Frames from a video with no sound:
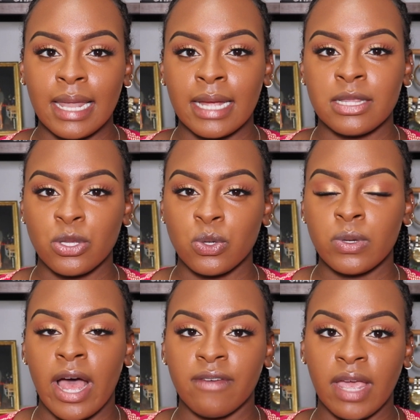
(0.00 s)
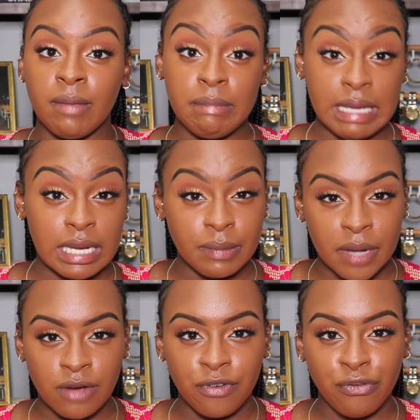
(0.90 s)
like to have a medium
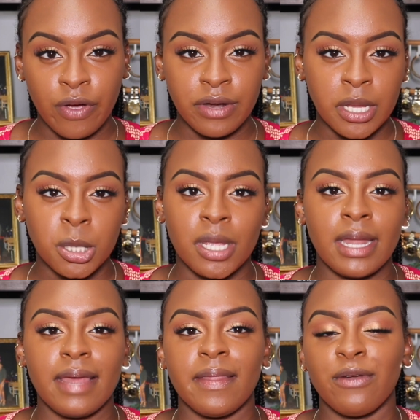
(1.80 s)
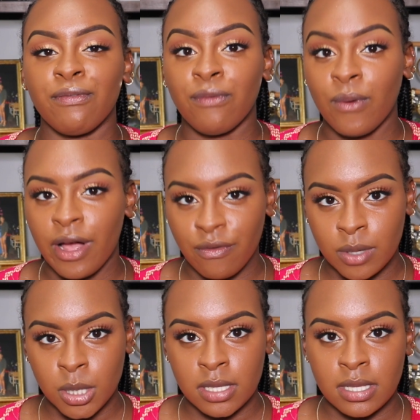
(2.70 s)
coverage foundation and then a full
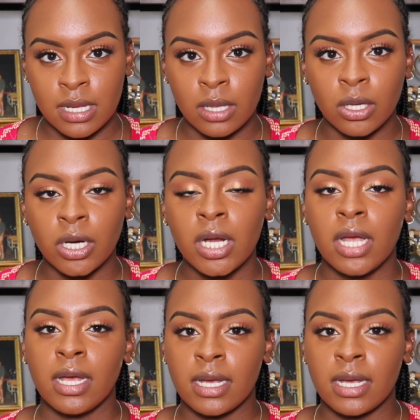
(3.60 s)
coverage concealer,